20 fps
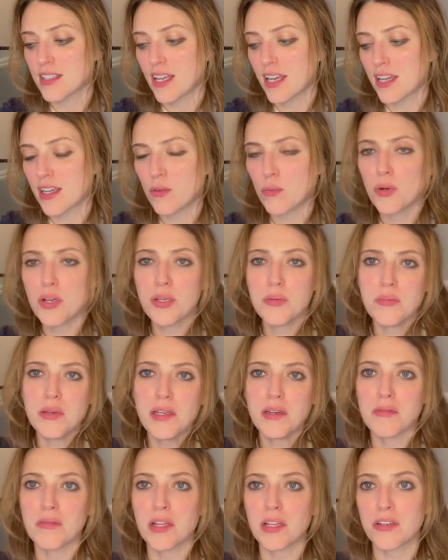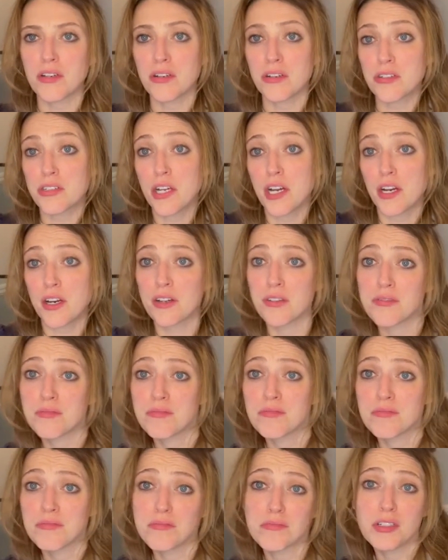like, what do you mean? Like, your share.
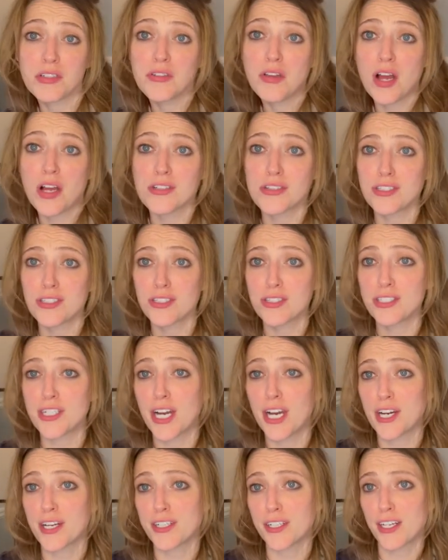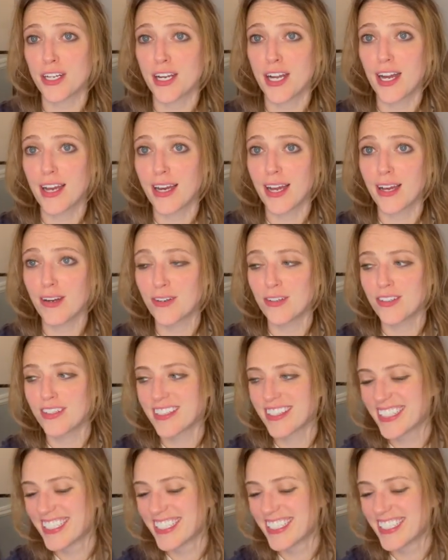You lost your share. You're cut out.